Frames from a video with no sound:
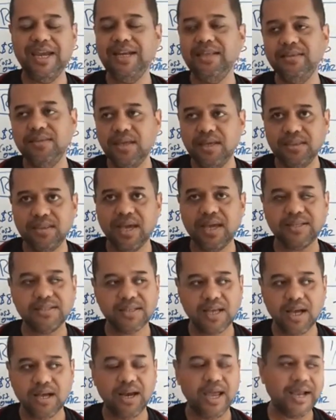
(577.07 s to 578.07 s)
anything
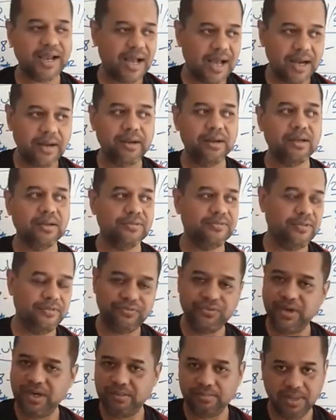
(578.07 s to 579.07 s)
that's under
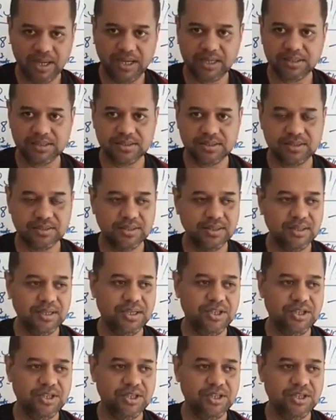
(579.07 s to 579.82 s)
$15,